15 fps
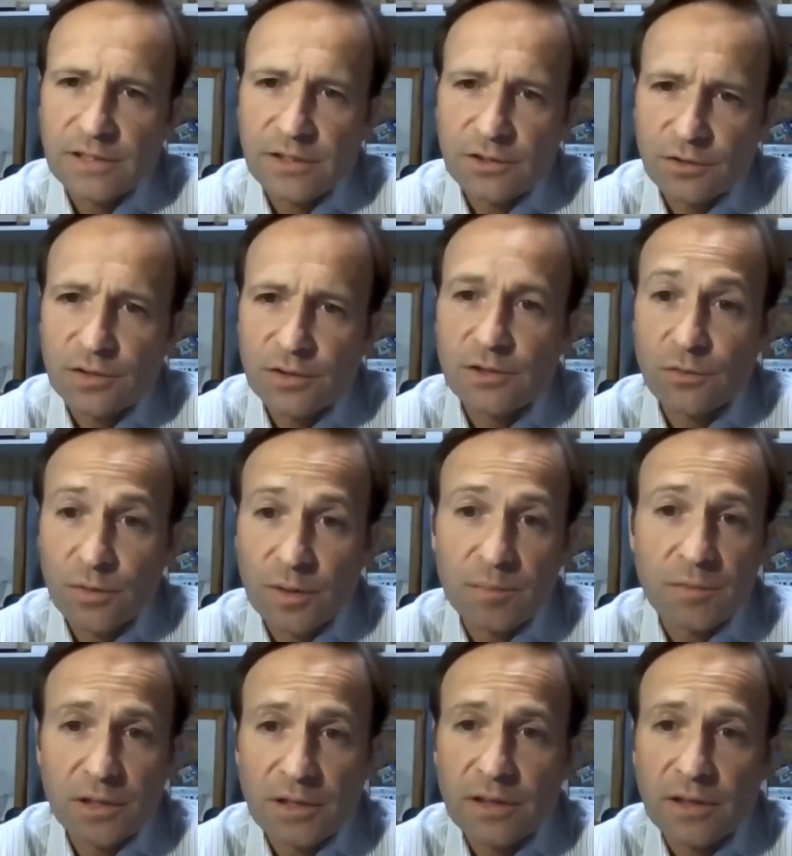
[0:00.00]
essentially
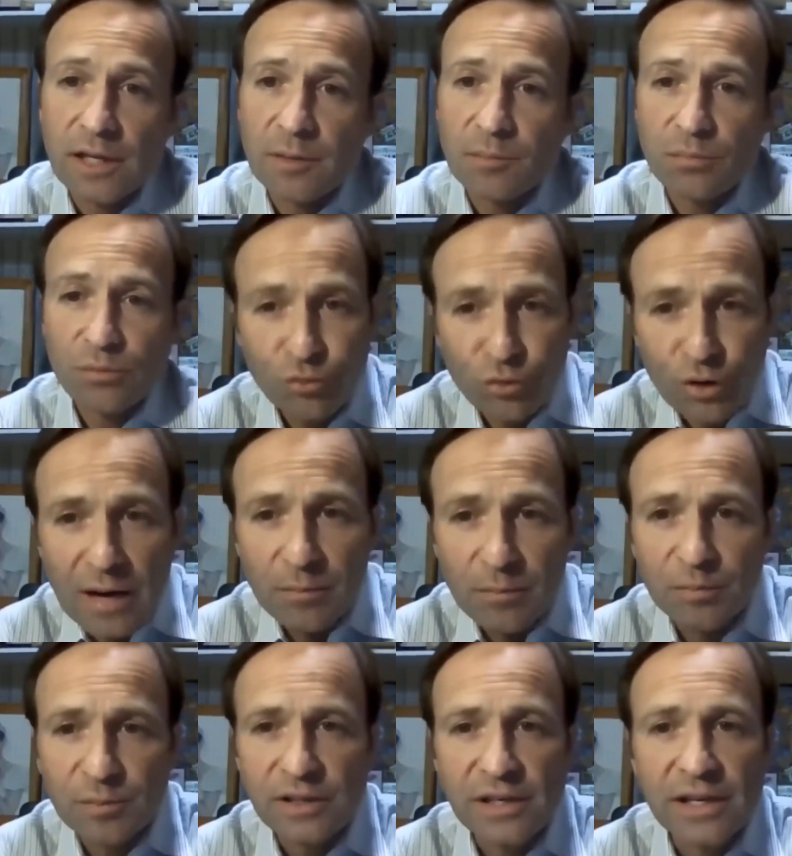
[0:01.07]
scripting that
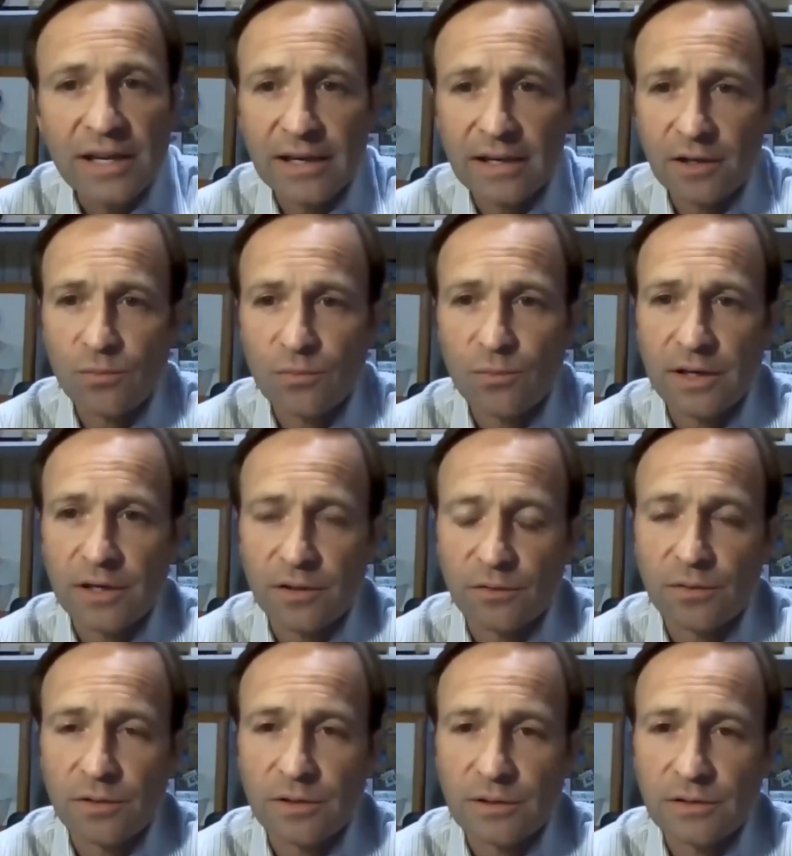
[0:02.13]
probably not a rate
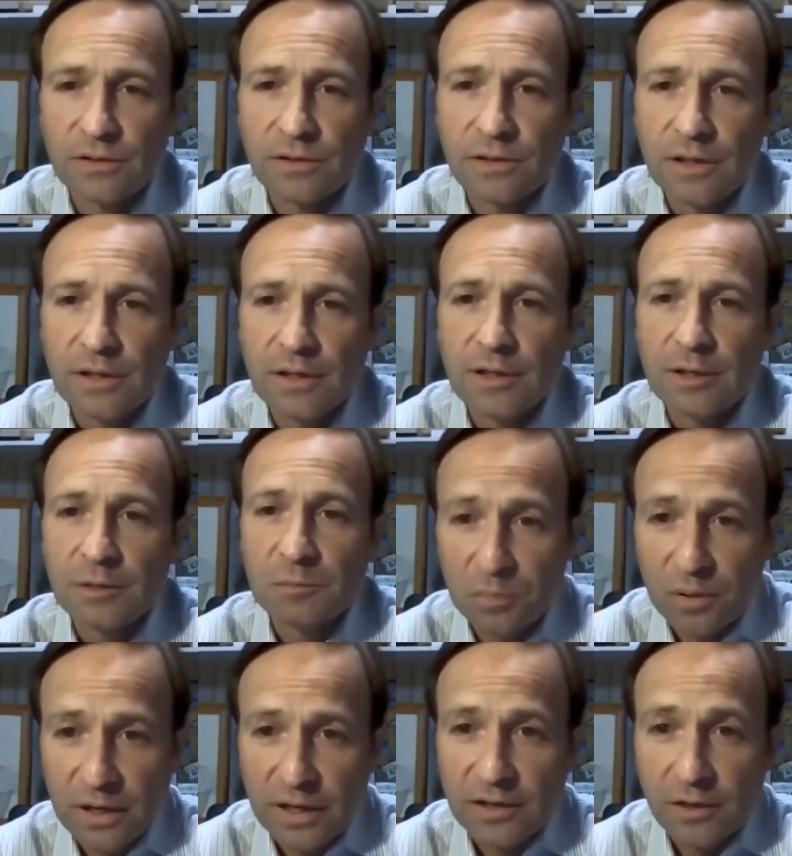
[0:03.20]
increase,
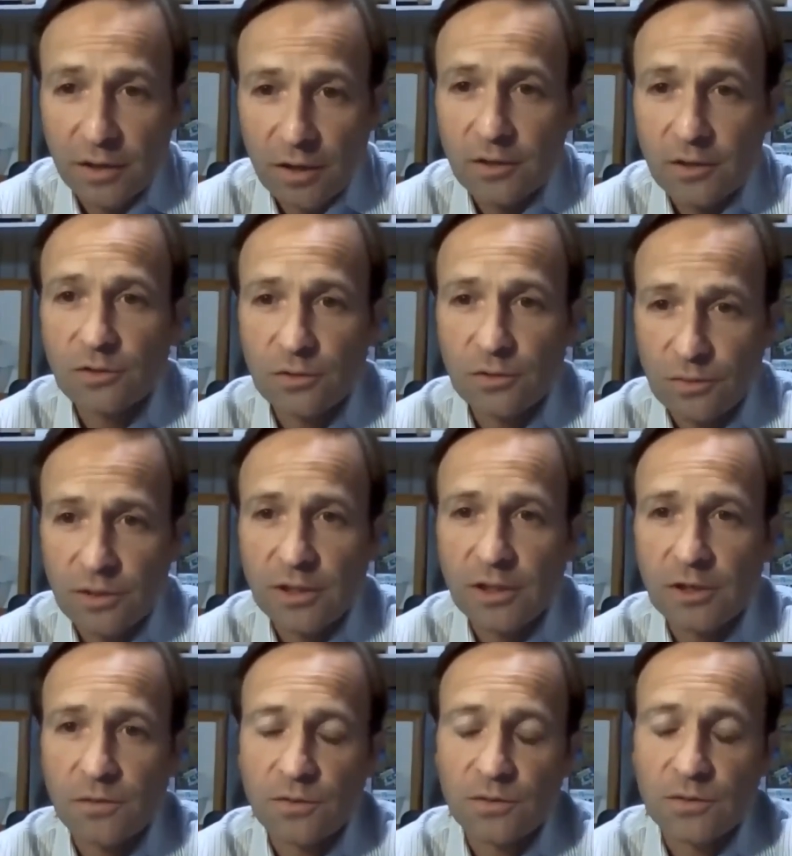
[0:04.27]
but also
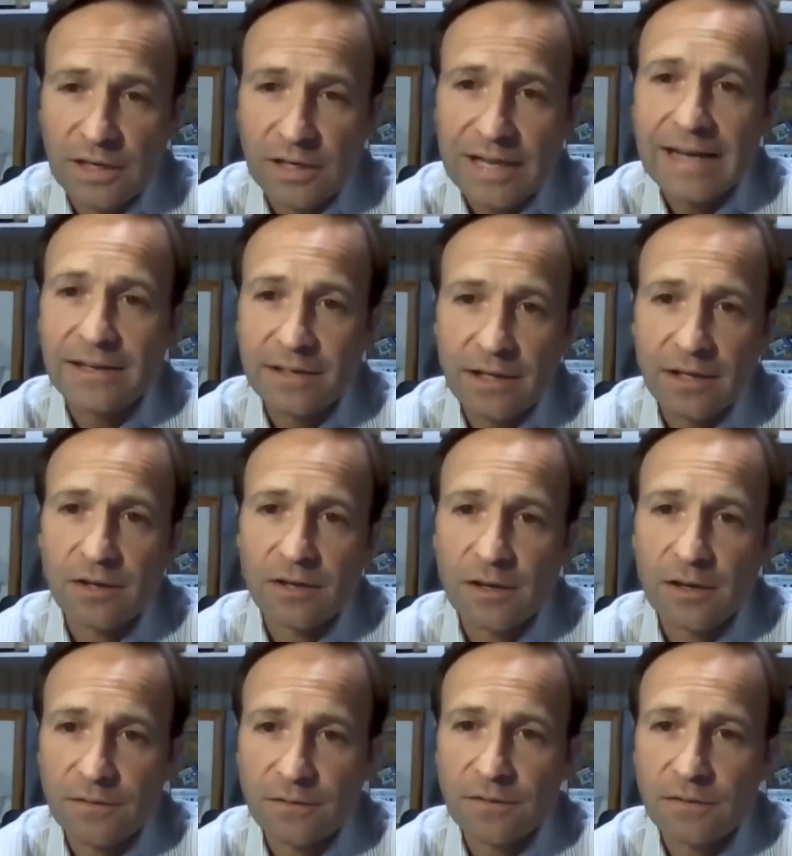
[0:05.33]
careful to not take
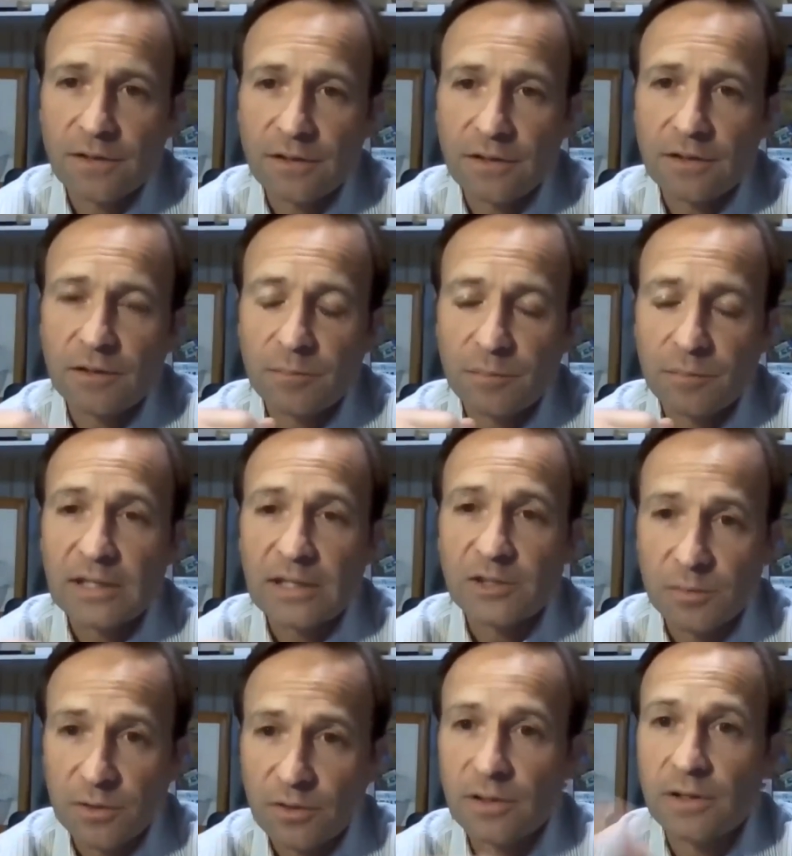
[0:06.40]
off the
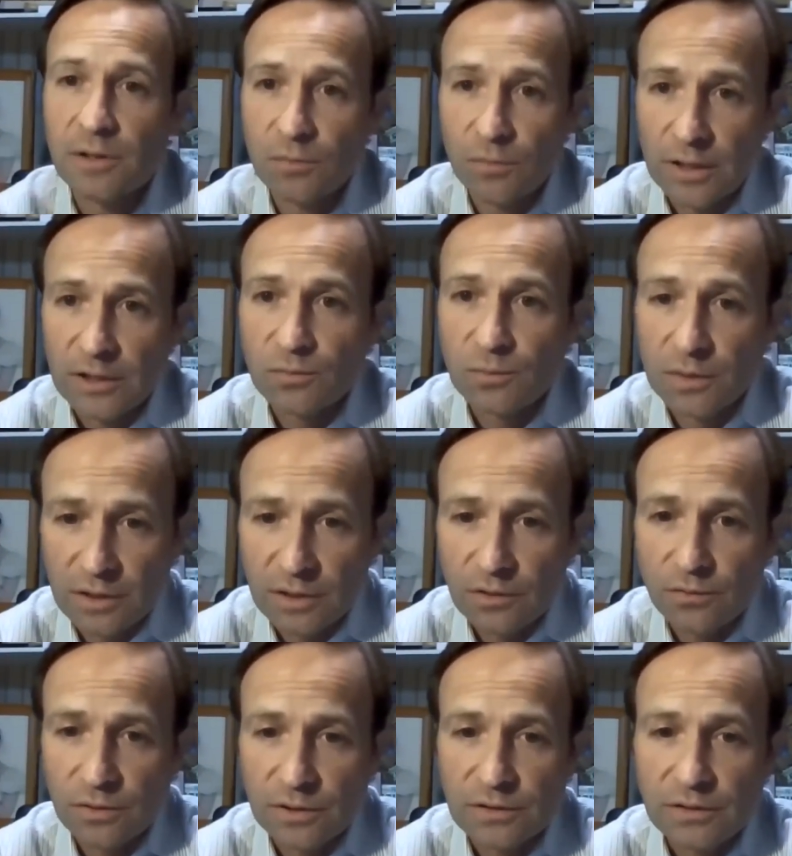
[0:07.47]
possibility that rates would
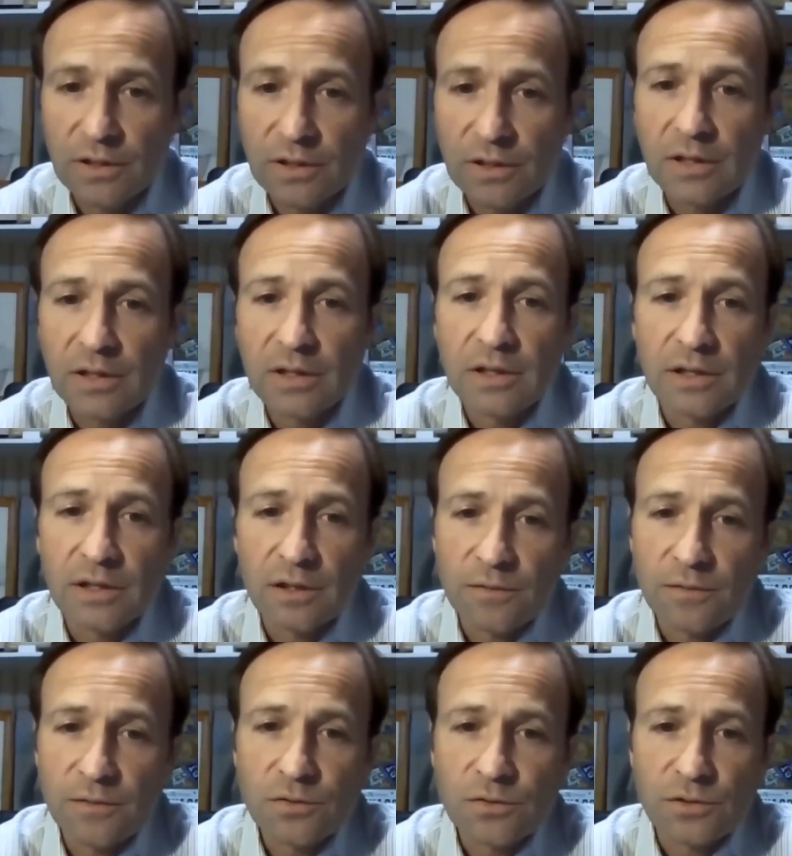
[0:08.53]
increase in
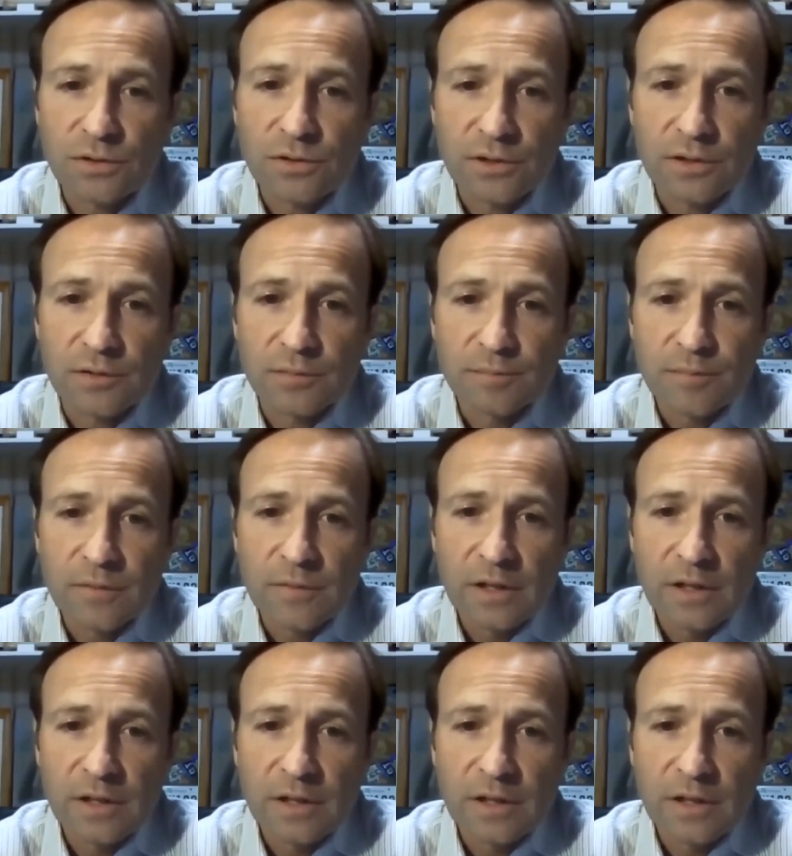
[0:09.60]
the future still.